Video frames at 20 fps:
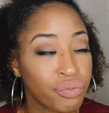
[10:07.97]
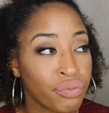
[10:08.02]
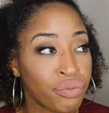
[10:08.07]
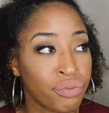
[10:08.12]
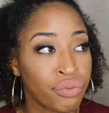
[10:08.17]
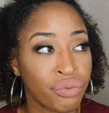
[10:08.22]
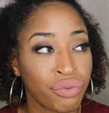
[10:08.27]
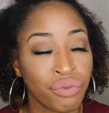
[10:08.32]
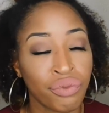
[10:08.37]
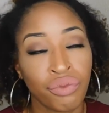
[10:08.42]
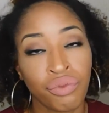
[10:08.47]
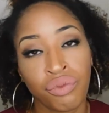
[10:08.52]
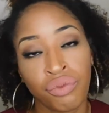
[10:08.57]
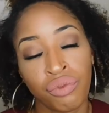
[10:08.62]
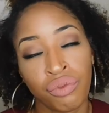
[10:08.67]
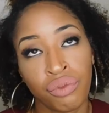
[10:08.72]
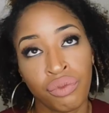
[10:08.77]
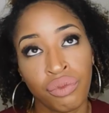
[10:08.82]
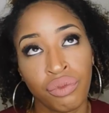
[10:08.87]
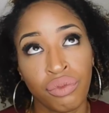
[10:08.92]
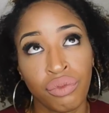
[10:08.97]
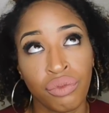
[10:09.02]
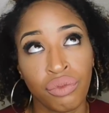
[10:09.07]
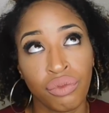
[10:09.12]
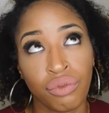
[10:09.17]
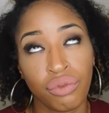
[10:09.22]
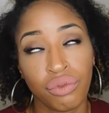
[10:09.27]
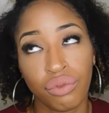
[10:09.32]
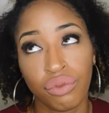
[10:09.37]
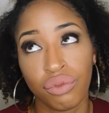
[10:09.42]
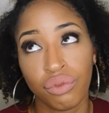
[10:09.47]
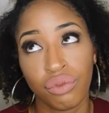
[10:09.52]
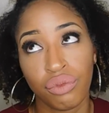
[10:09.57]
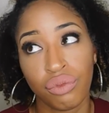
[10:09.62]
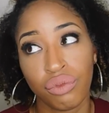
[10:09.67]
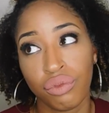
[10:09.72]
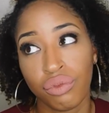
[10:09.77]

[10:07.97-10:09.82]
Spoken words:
Nobody speaks.